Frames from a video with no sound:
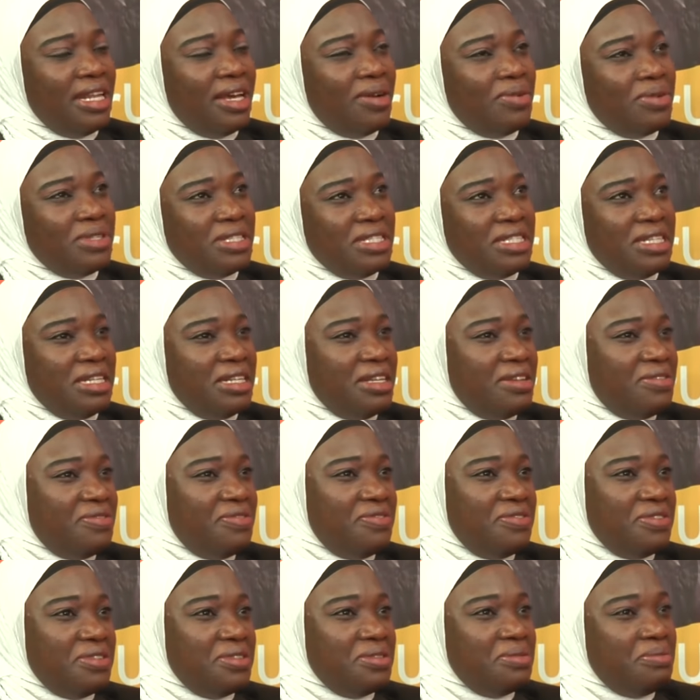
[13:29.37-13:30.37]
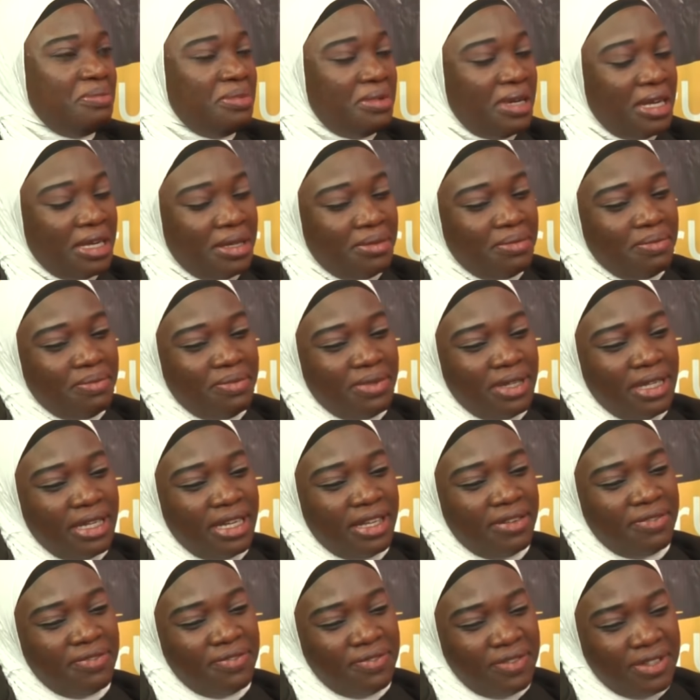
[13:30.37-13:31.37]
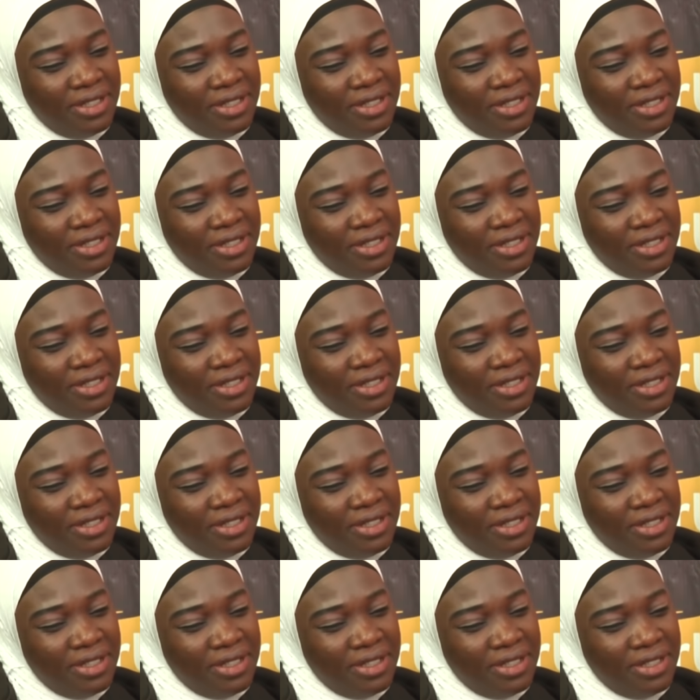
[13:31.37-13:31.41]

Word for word: That was in the field in the mm.